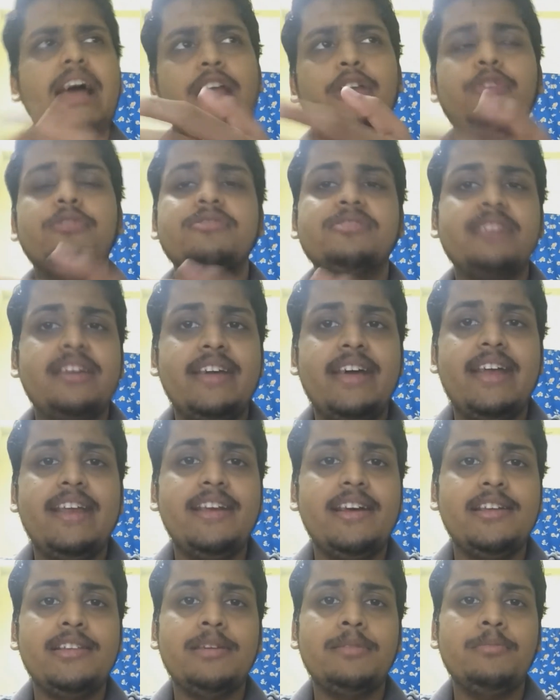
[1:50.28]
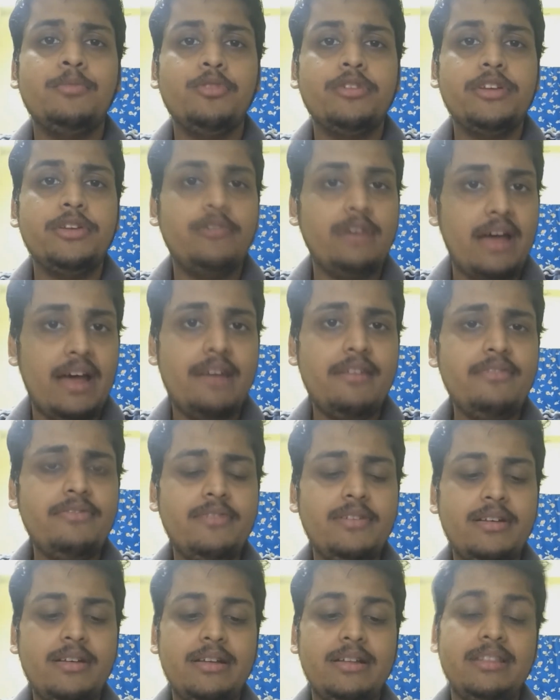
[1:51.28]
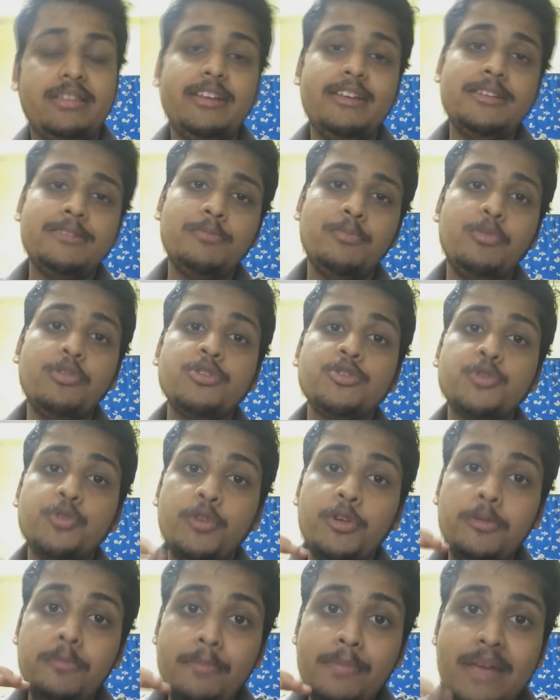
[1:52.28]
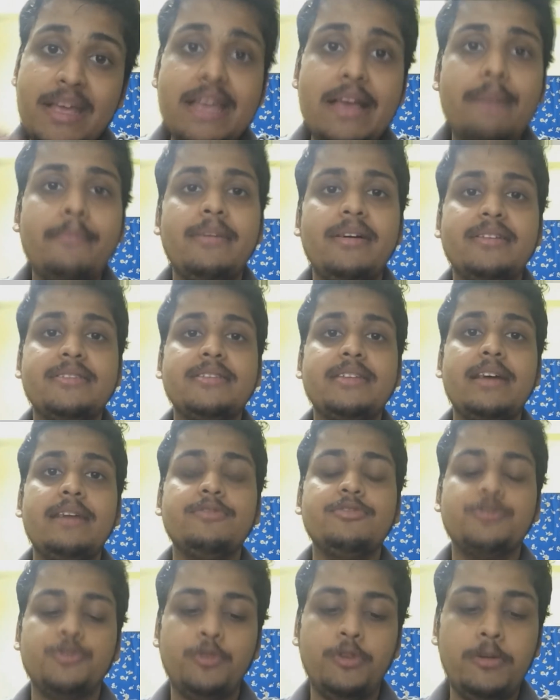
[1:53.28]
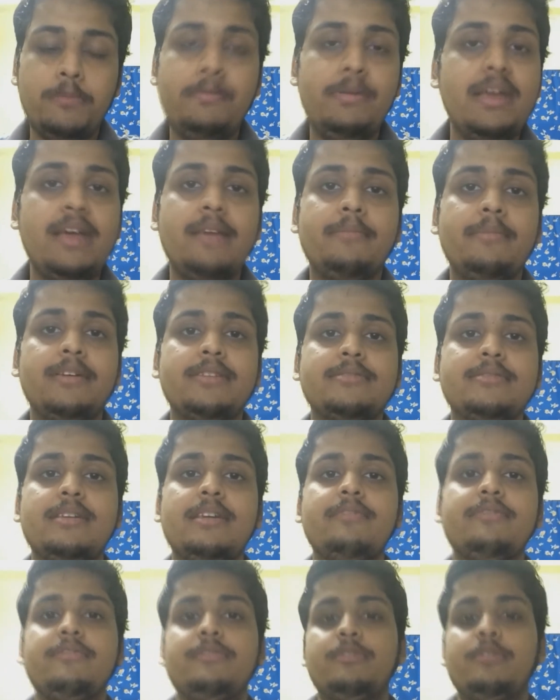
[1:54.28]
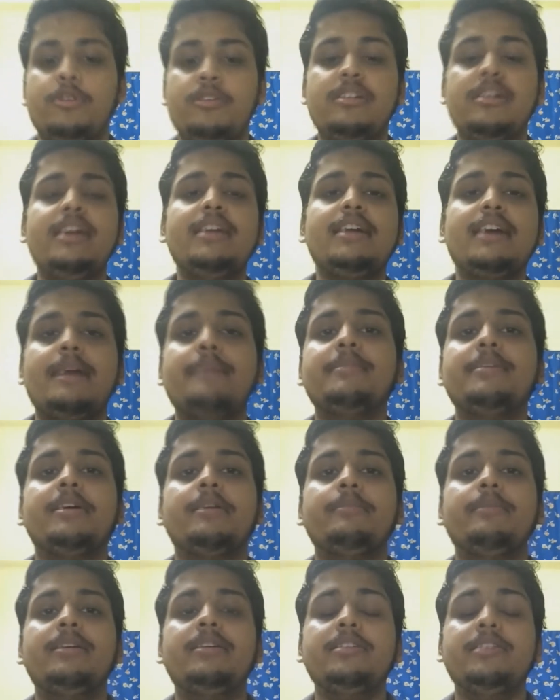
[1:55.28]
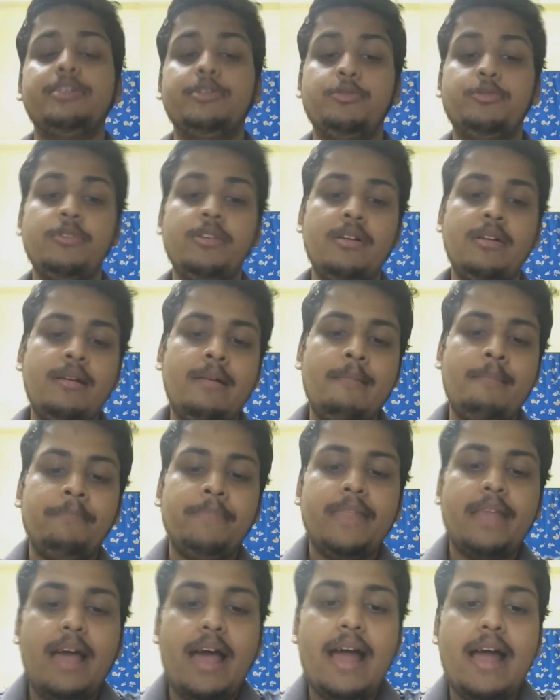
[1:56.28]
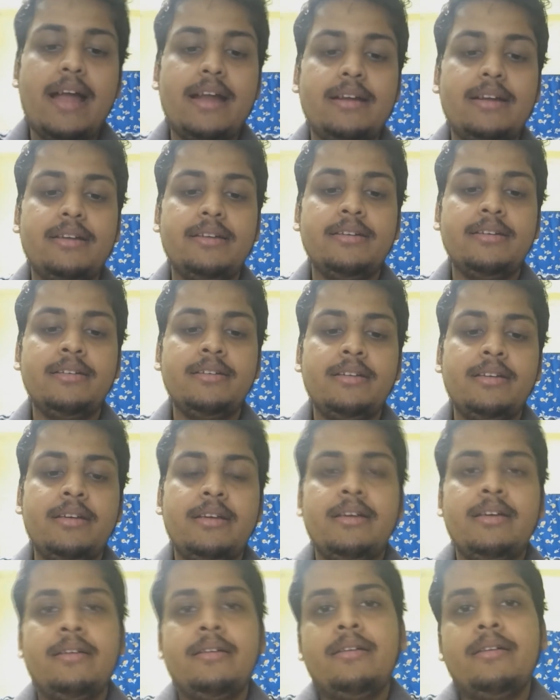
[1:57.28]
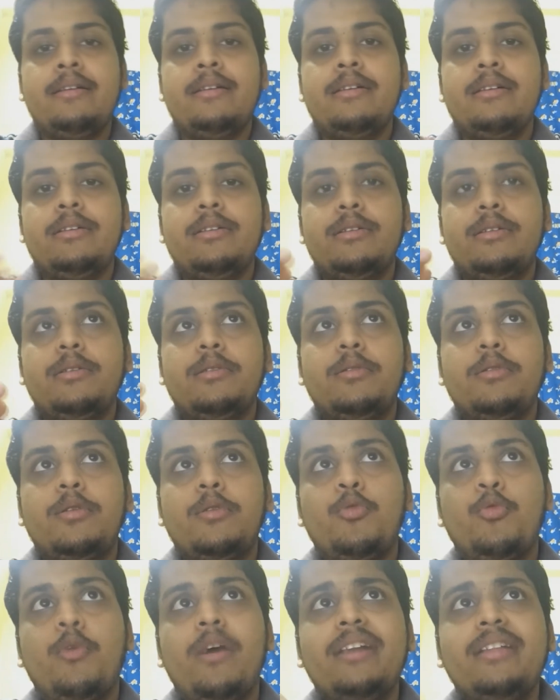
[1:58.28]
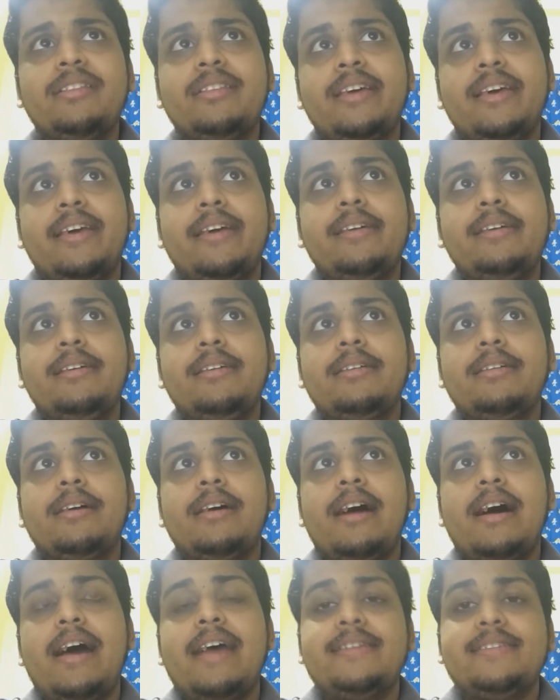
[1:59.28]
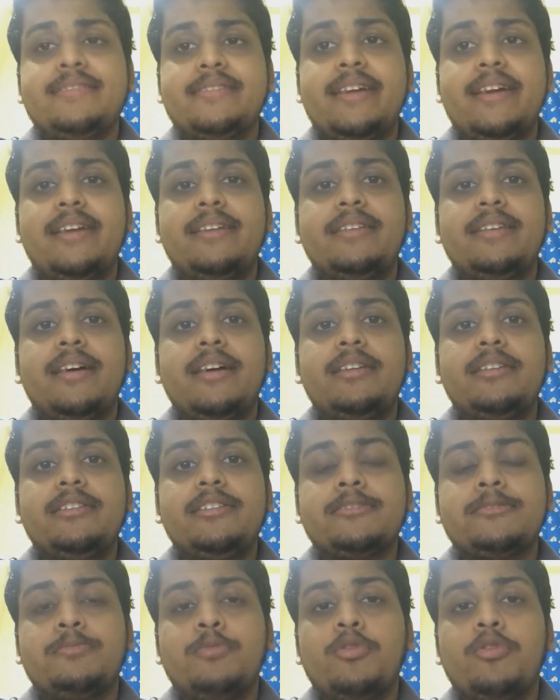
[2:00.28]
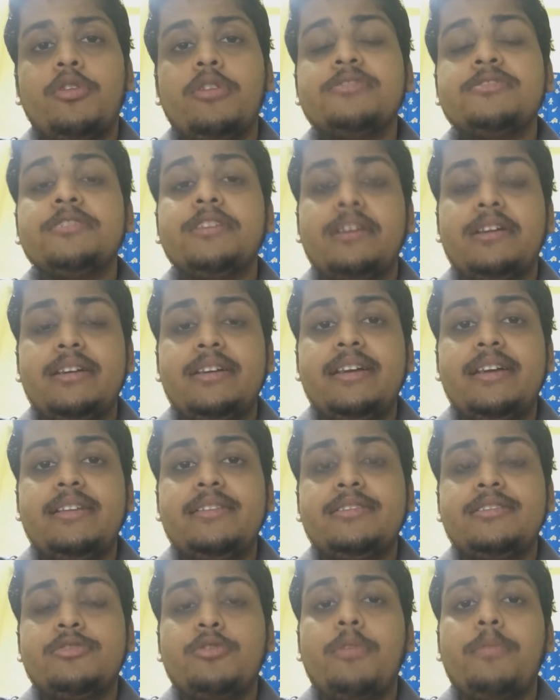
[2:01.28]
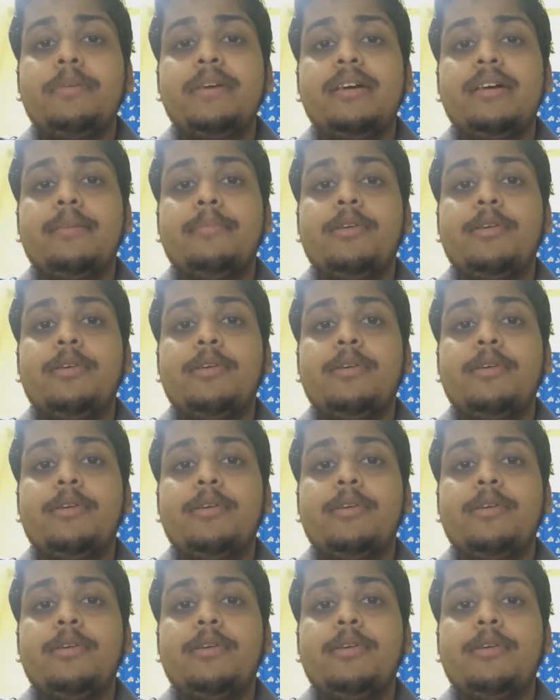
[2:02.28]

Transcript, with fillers: alongside any other book you have. This book should be a must-have, should be a must-have. All right, I am recommending you. And one thing I said, that this book also contains topic